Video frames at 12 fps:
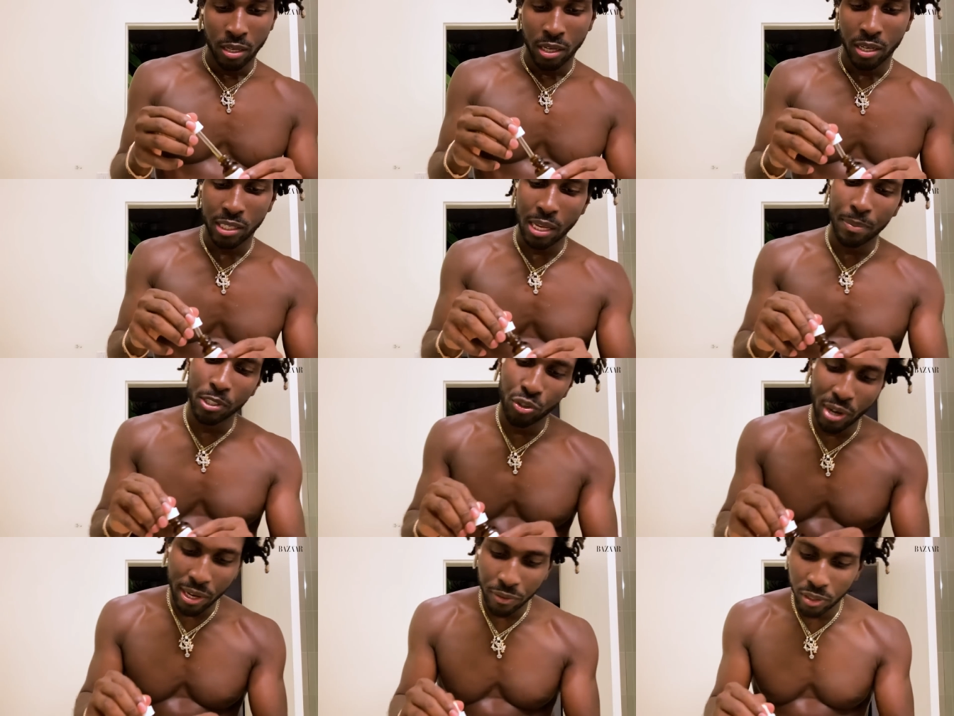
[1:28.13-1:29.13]
because I've been
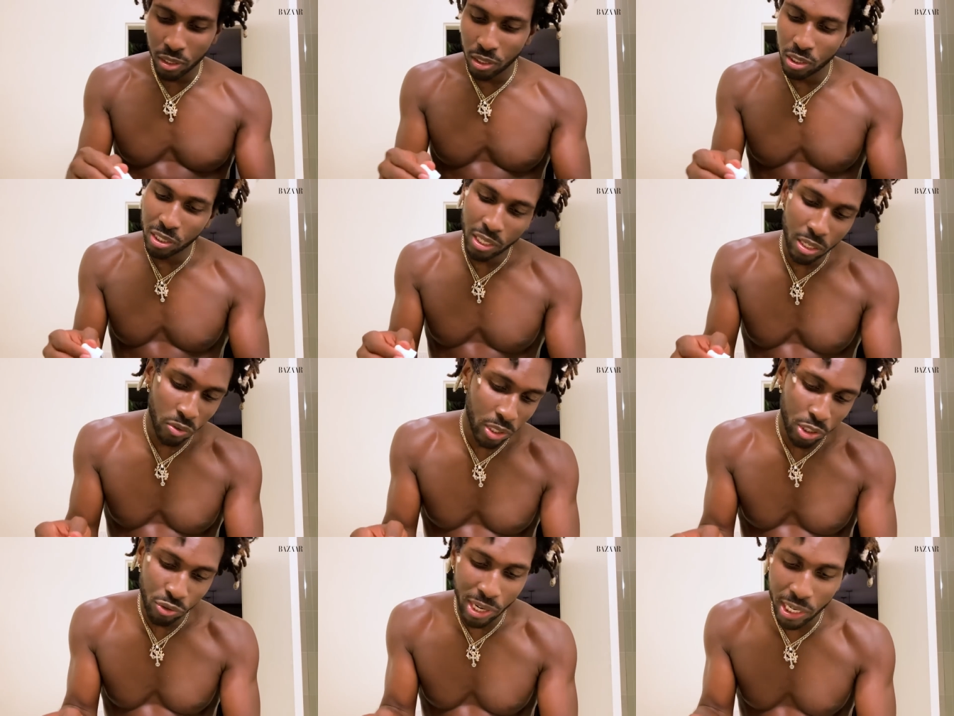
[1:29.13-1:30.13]
traveling, your skin will
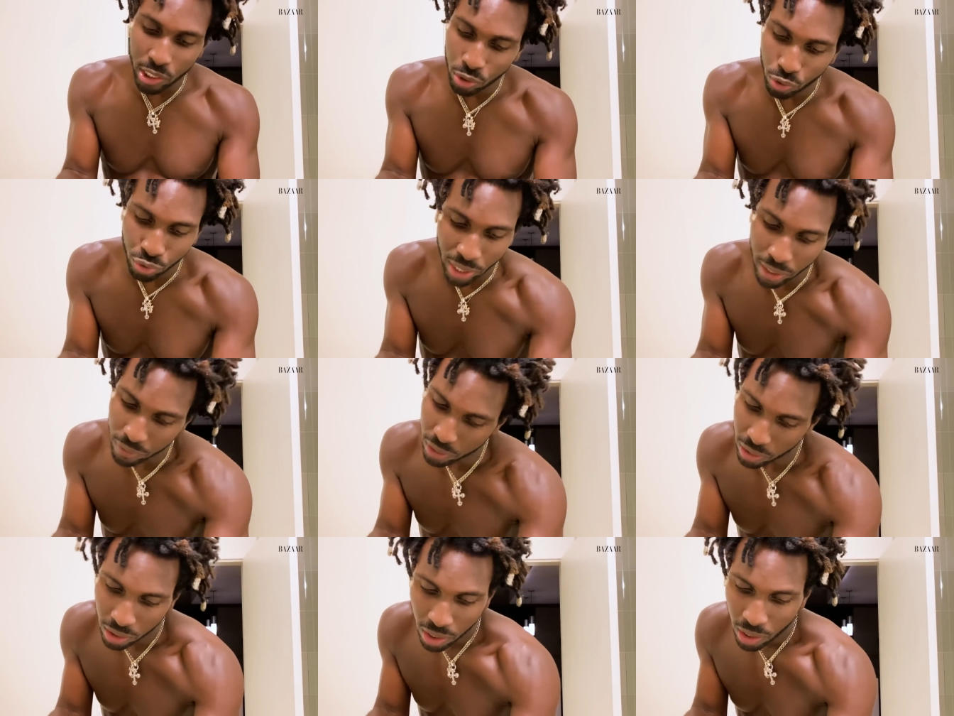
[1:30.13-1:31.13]
get dry because you're
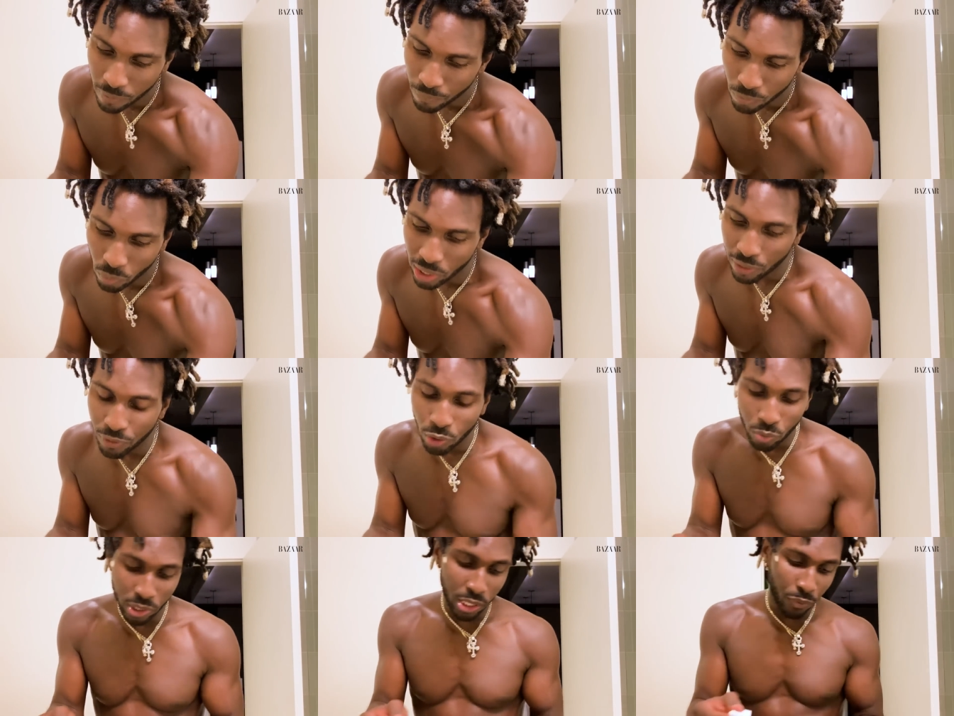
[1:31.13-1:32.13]
traveling. Whenever
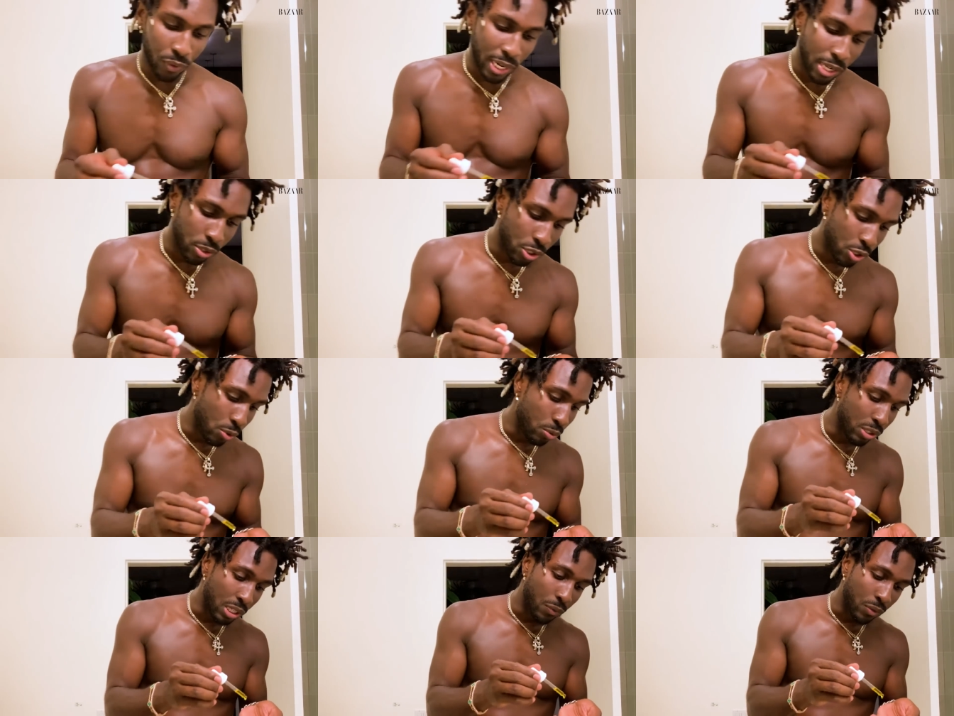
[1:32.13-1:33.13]
you're in different
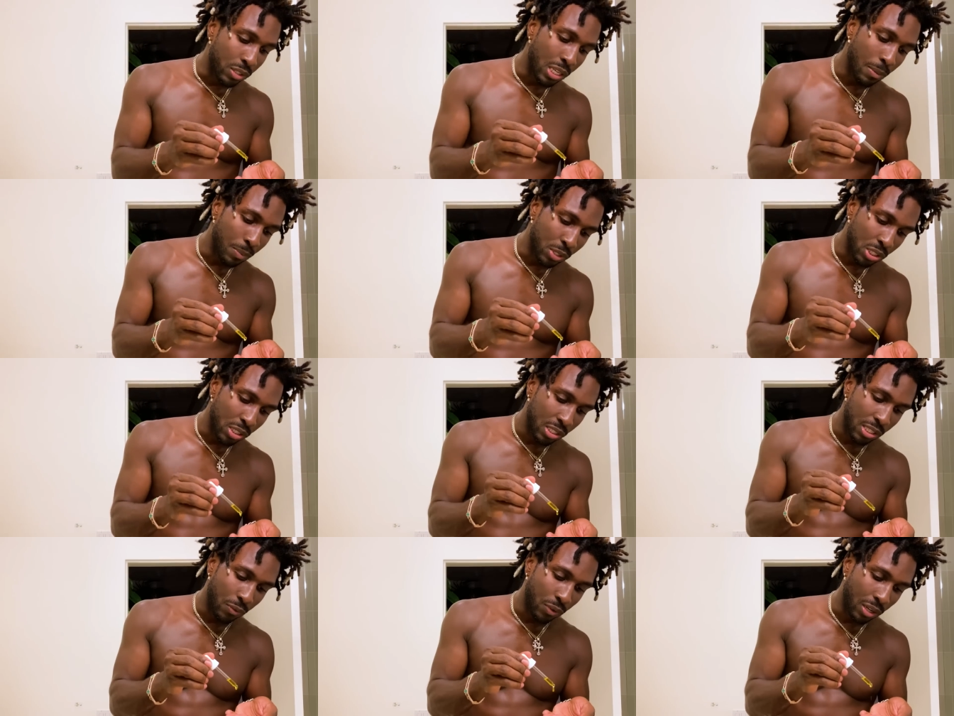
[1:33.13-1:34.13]
altitudes, different temperatures,
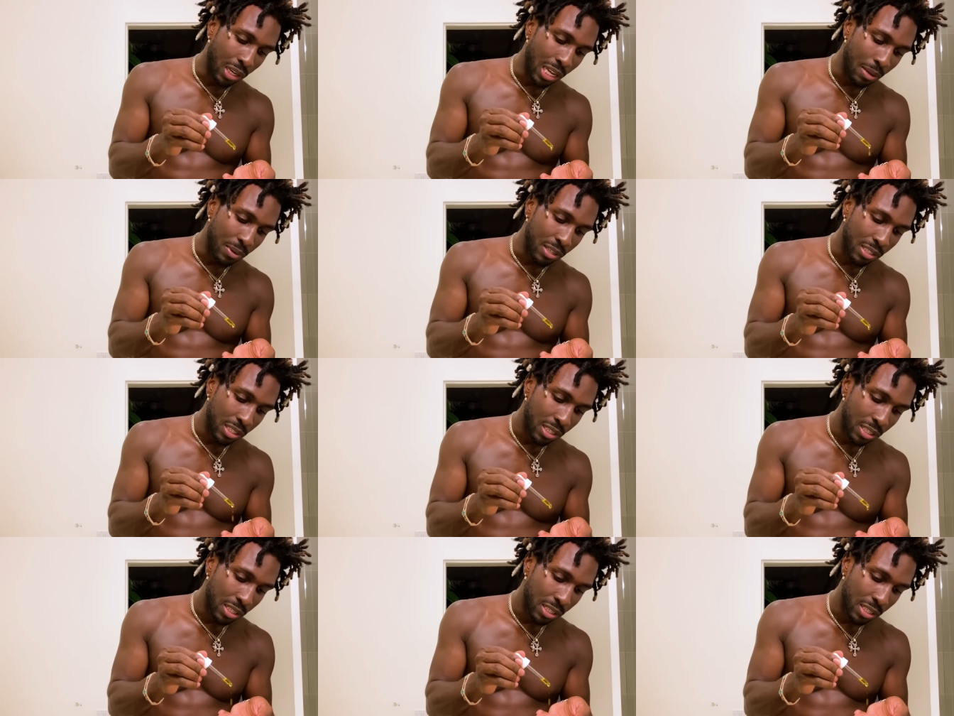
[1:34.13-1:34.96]
different climates,